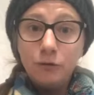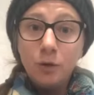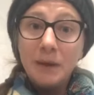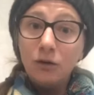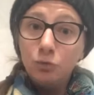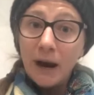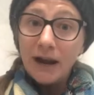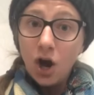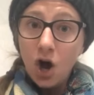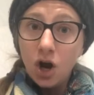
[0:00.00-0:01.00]
my right
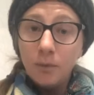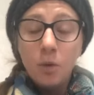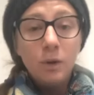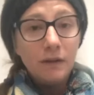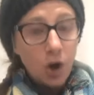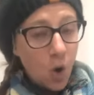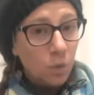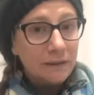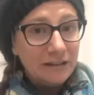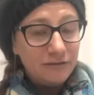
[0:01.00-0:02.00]
arm, will it
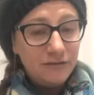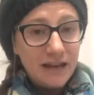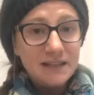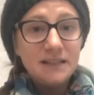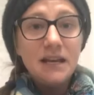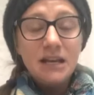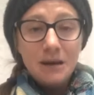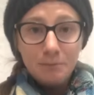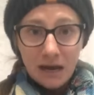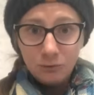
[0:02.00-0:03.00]
only fit
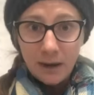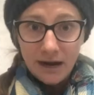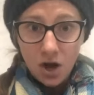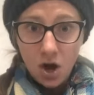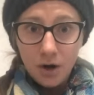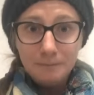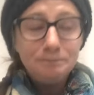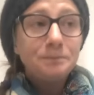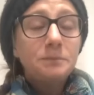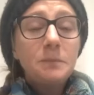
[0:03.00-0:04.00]
my right arm?
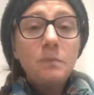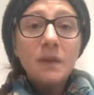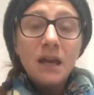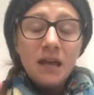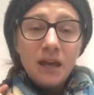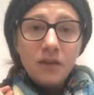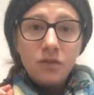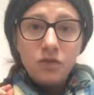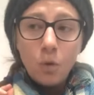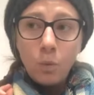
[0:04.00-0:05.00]

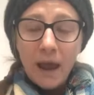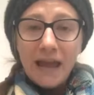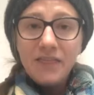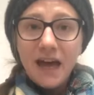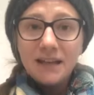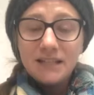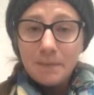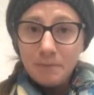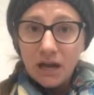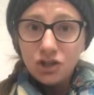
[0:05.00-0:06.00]
The way that to
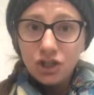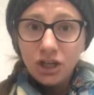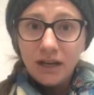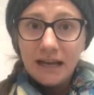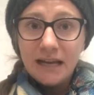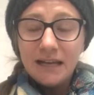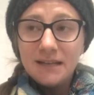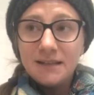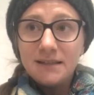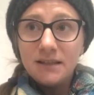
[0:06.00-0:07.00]
measure
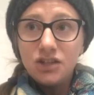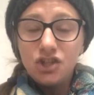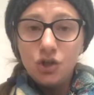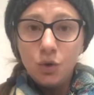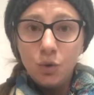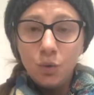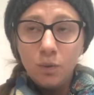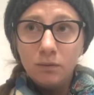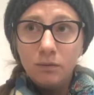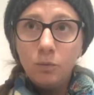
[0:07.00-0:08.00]
is
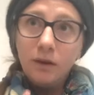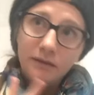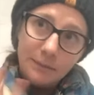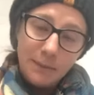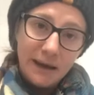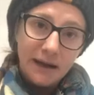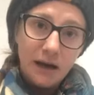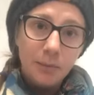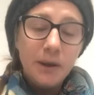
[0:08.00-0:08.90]
let me back up.